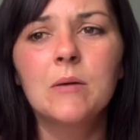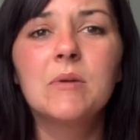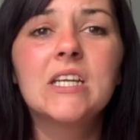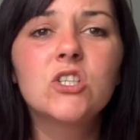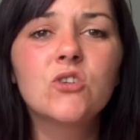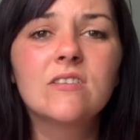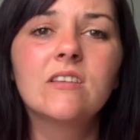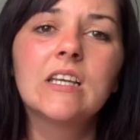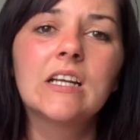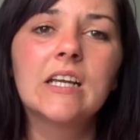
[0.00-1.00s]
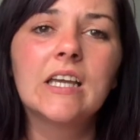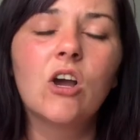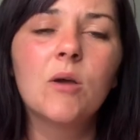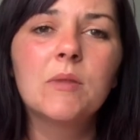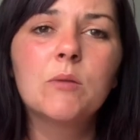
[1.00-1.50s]
But interestingly,
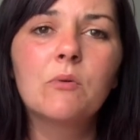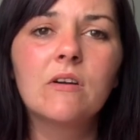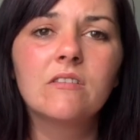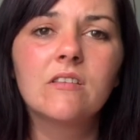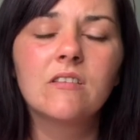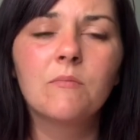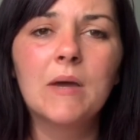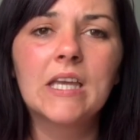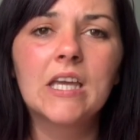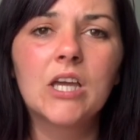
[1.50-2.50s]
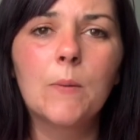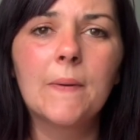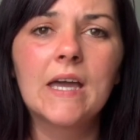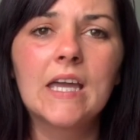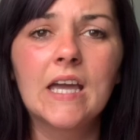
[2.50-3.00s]
I'm in the process of making up
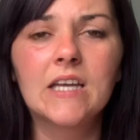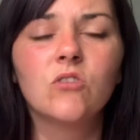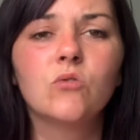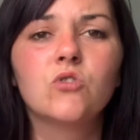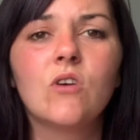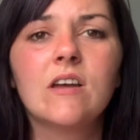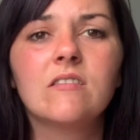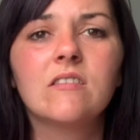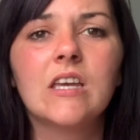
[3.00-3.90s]
a hazel dress